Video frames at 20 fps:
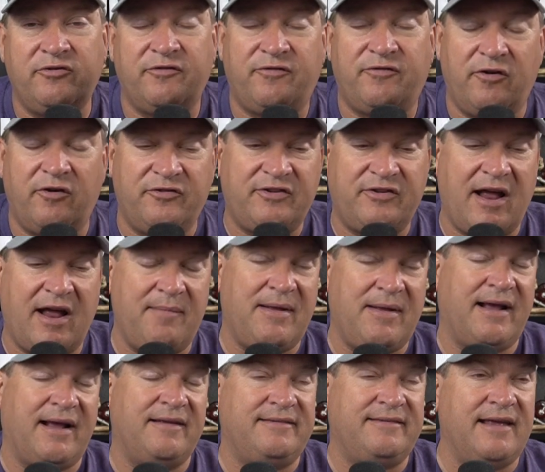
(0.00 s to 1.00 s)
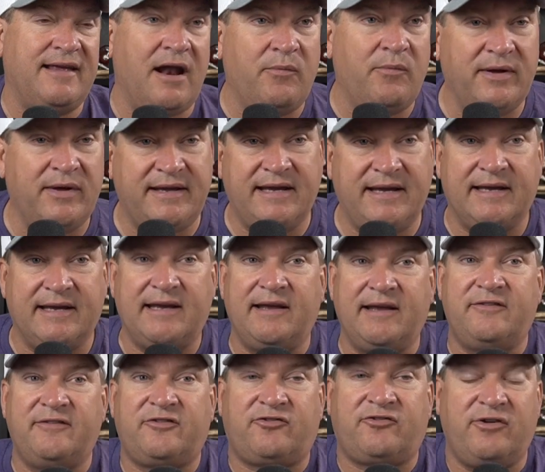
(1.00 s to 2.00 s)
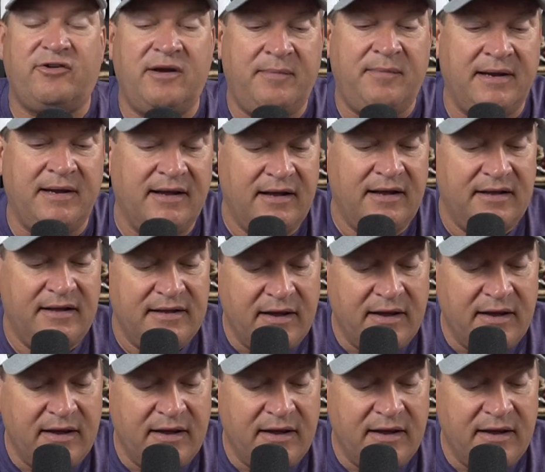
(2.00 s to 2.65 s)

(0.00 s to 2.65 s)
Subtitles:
The first time, like I said, I went kicking and screaming.